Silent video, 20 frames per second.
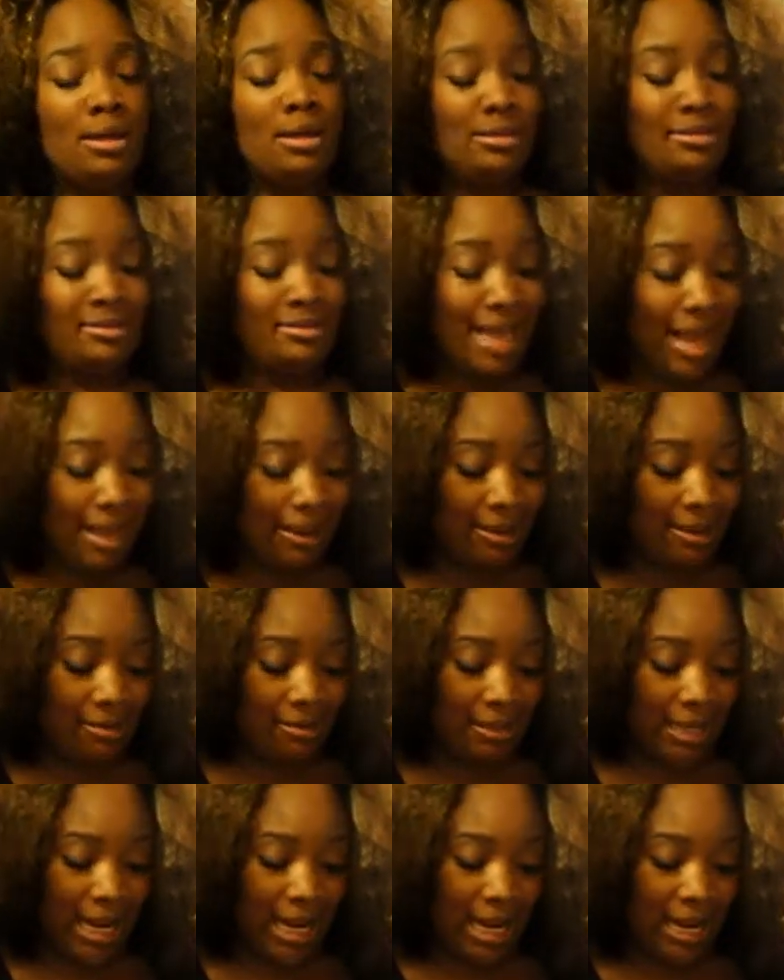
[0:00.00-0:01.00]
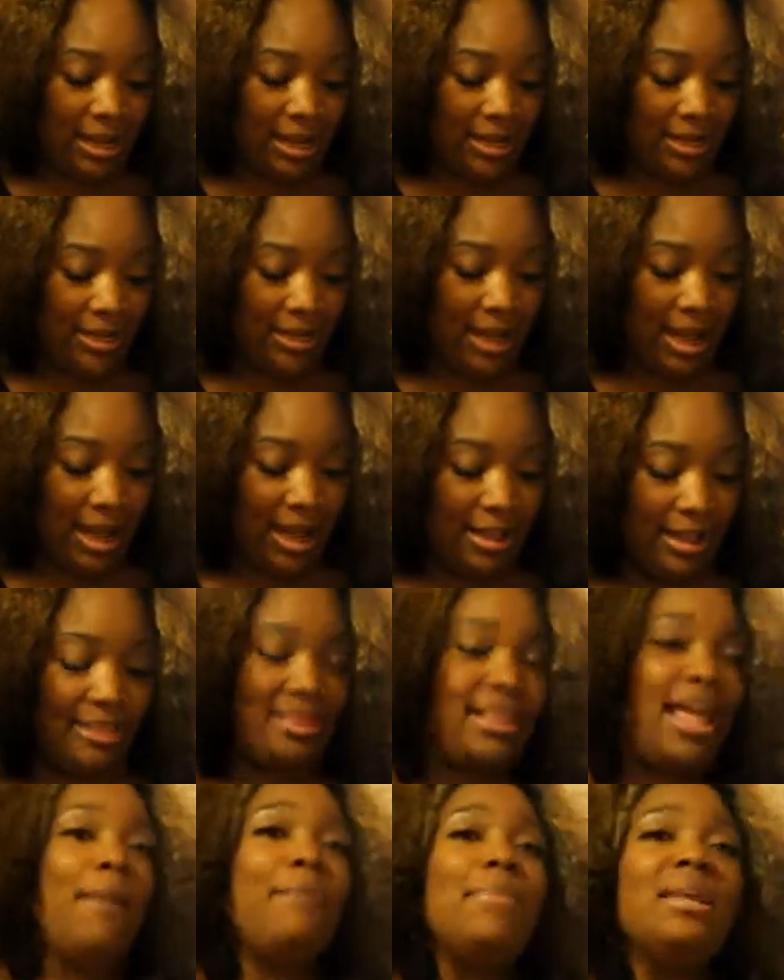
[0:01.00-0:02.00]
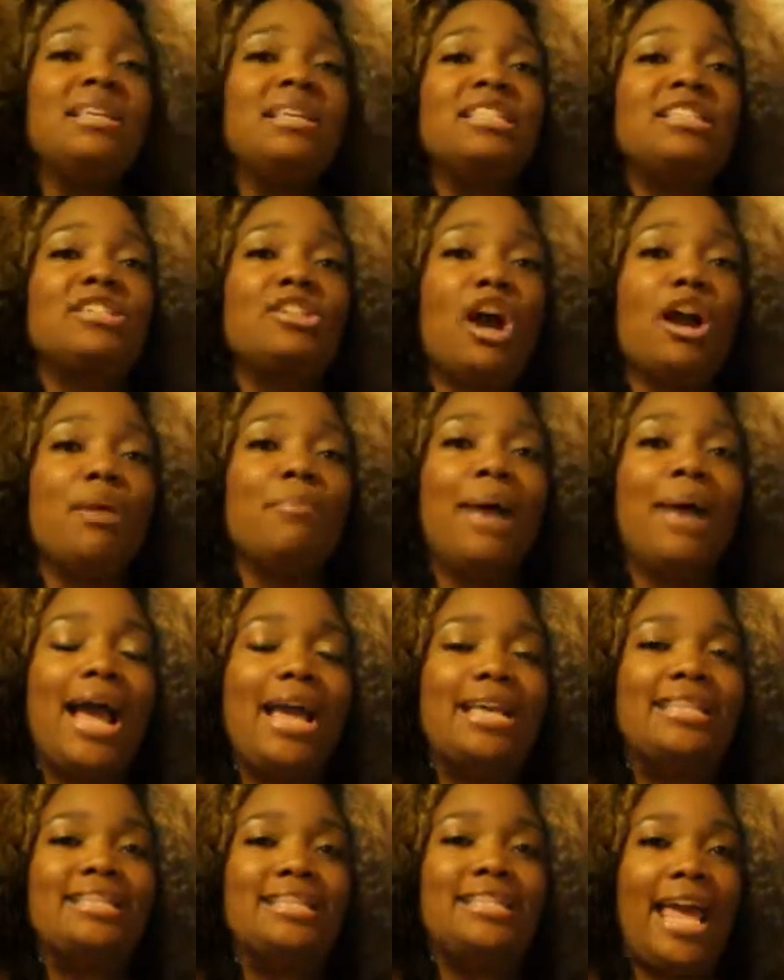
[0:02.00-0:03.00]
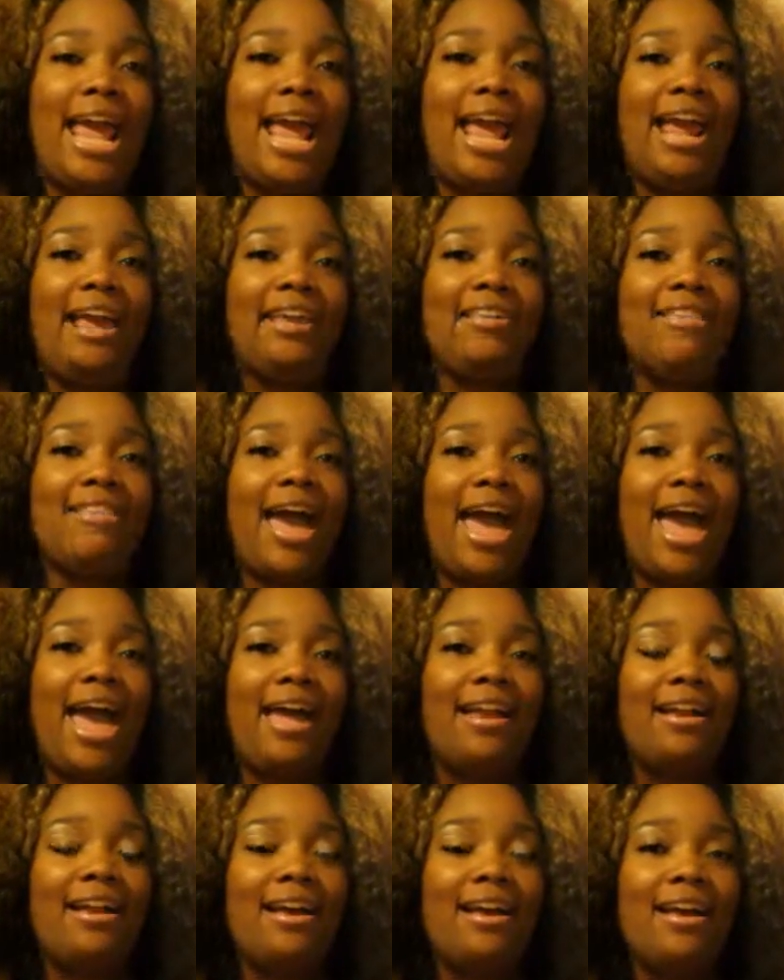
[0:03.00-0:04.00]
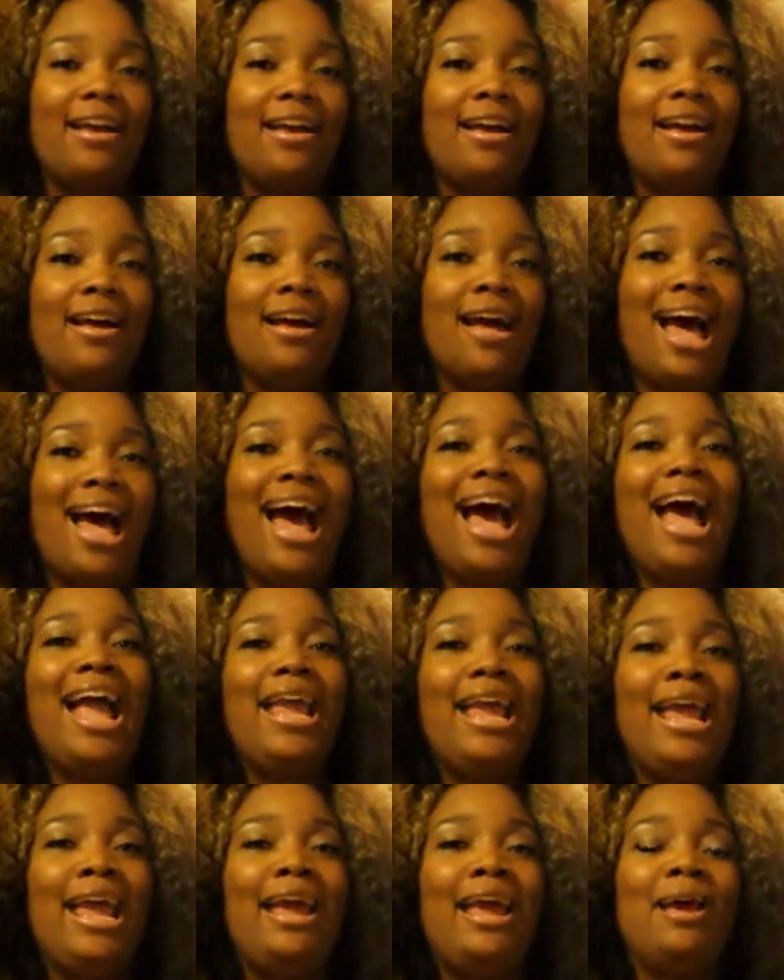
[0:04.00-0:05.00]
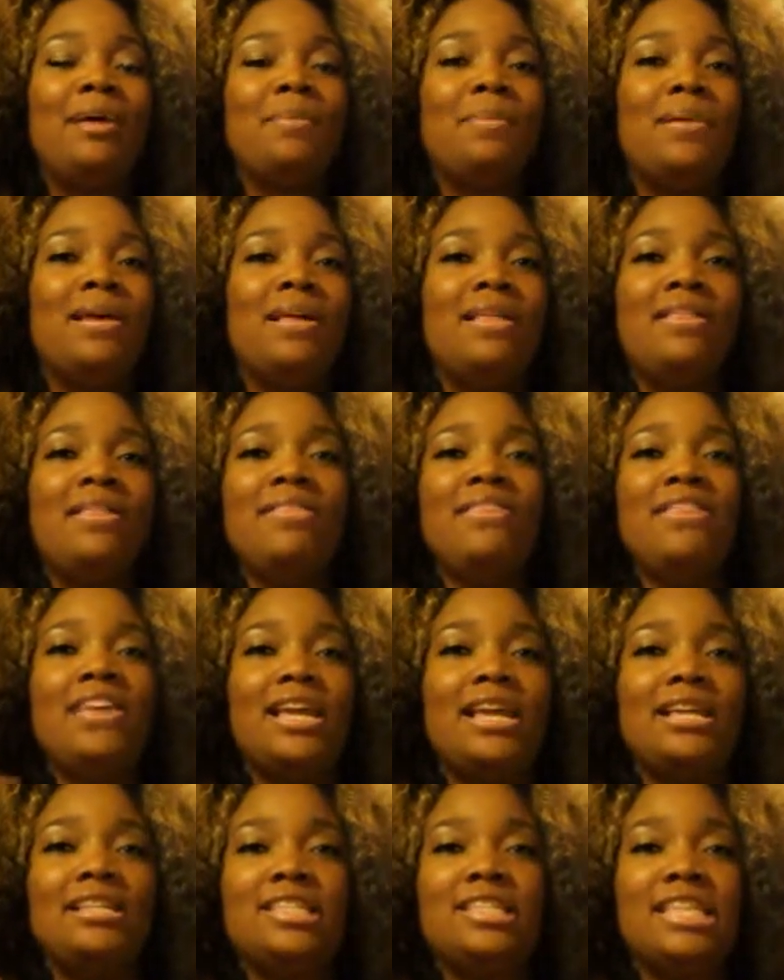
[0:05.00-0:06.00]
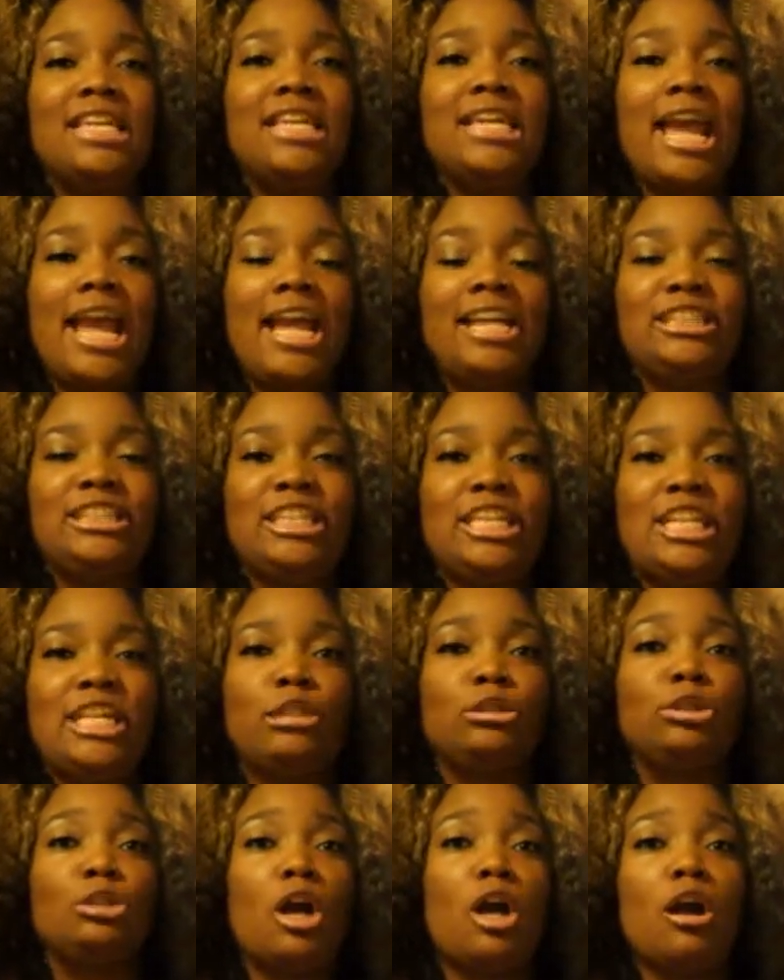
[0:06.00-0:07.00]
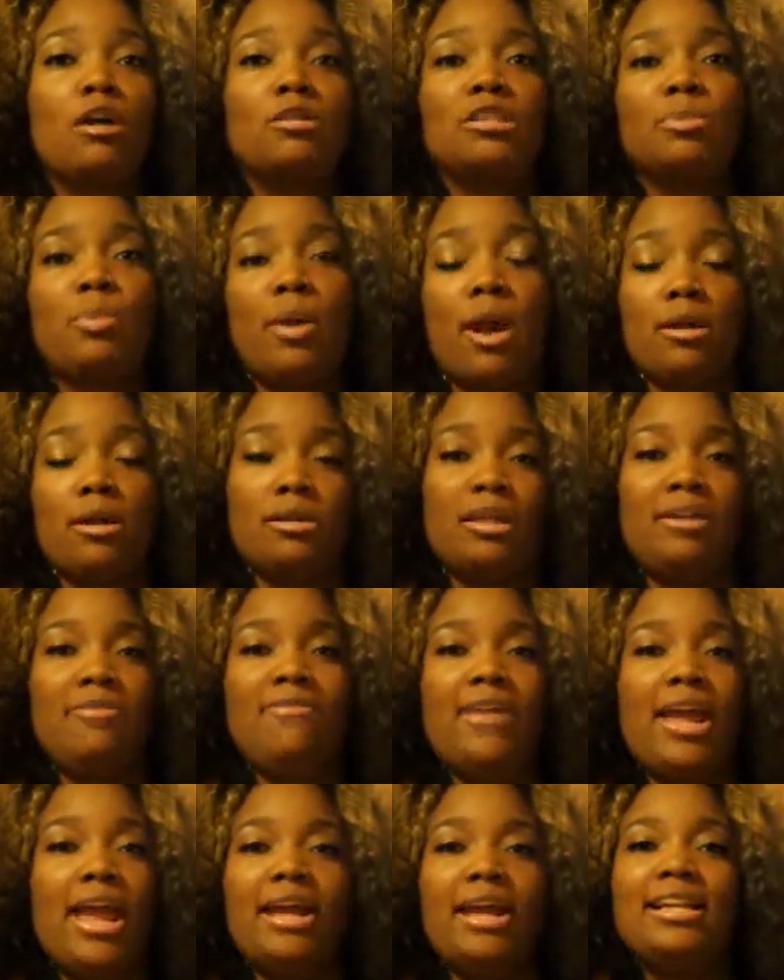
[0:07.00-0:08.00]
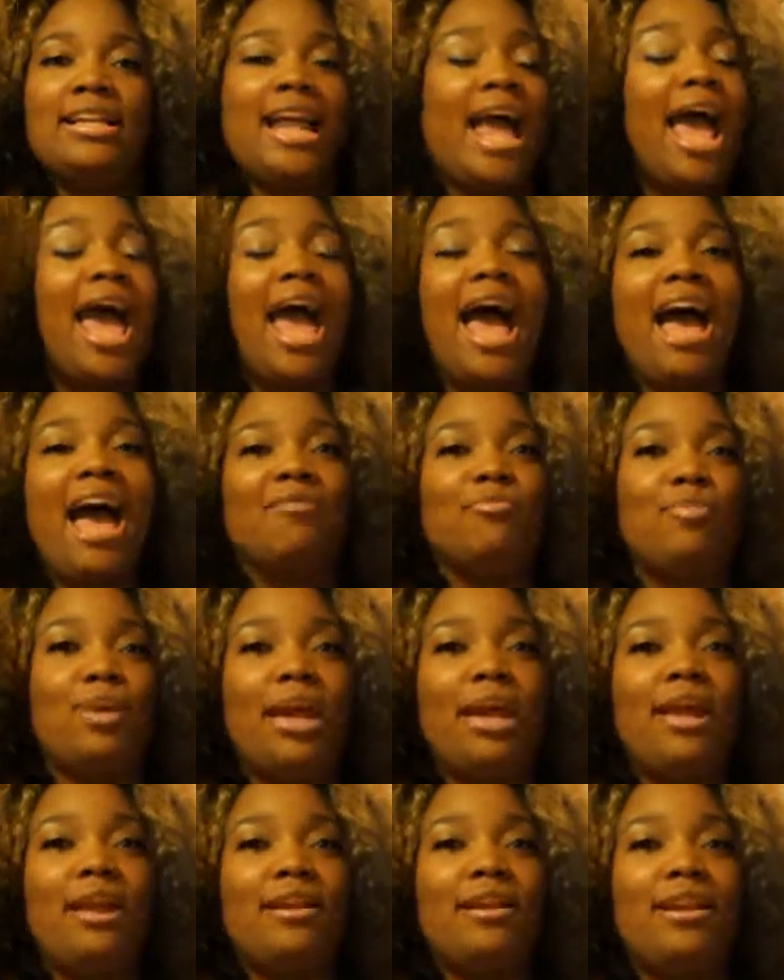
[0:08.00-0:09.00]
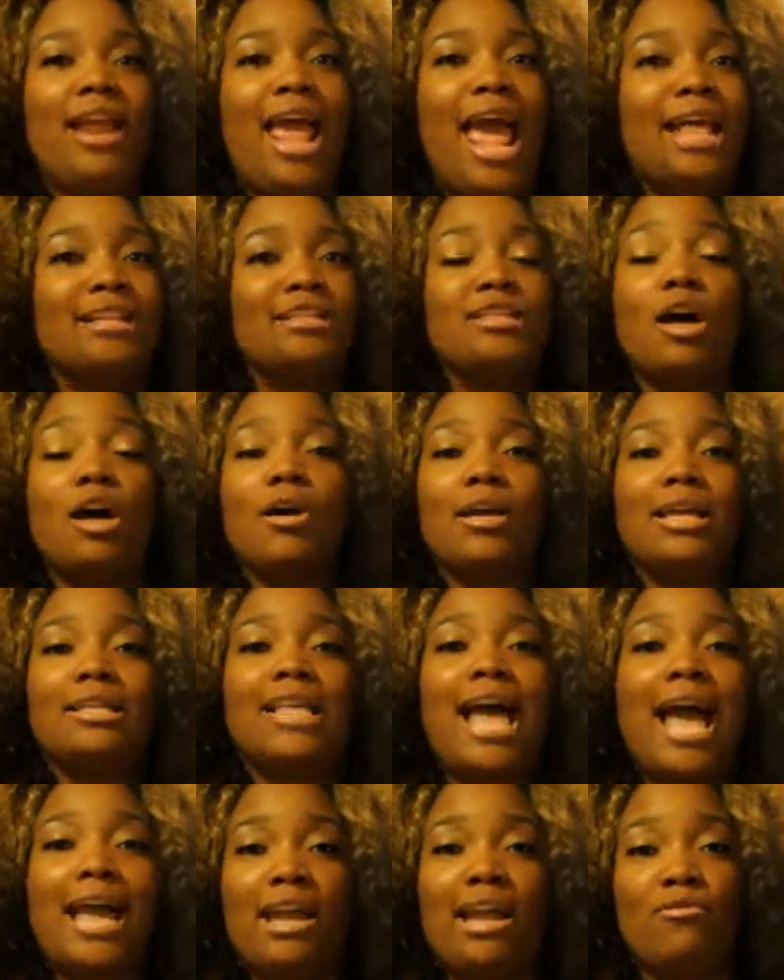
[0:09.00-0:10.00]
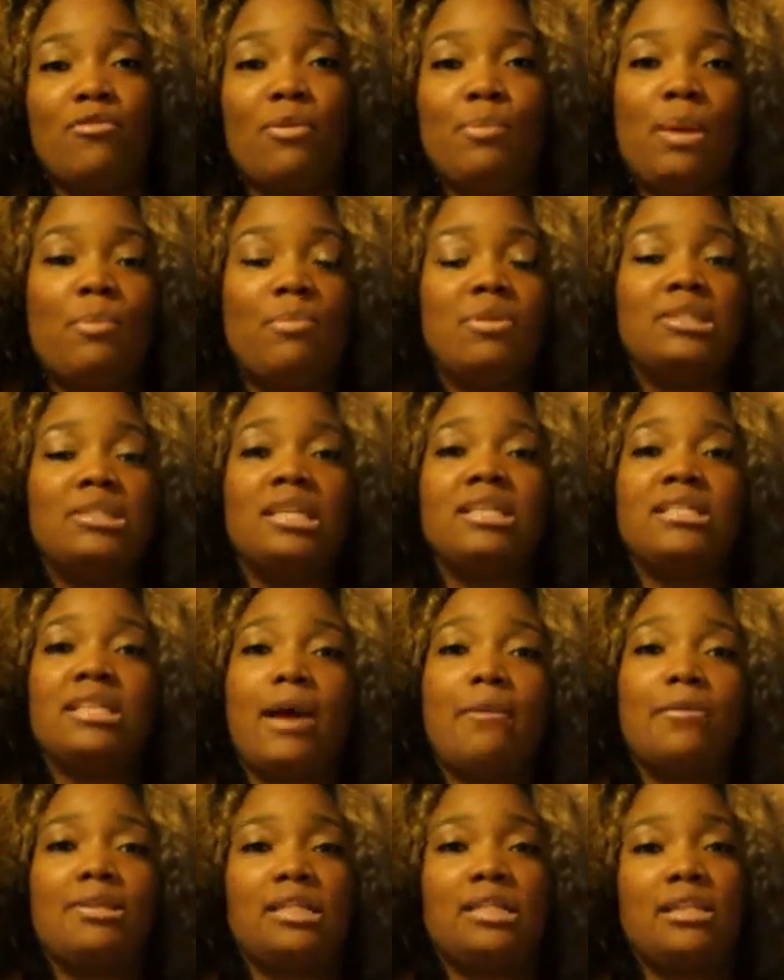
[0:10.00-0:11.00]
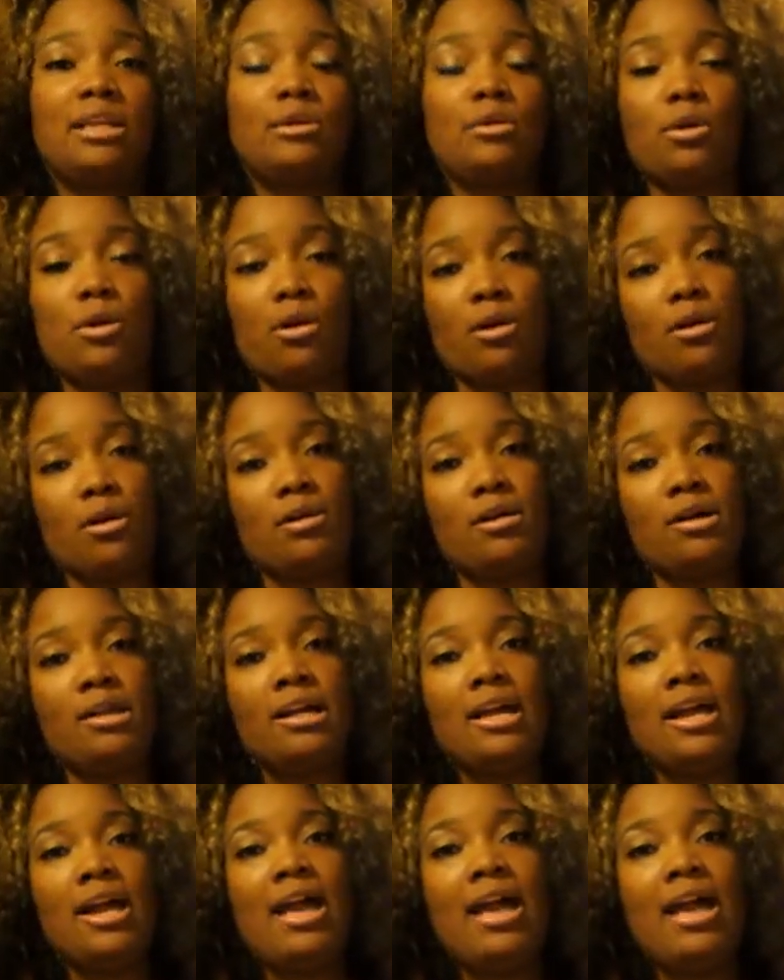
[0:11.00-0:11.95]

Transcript: Secondly, let me start by saying that I am the THE Charles Barkley fan, and I have been as long as I can remember, since I was a little girl.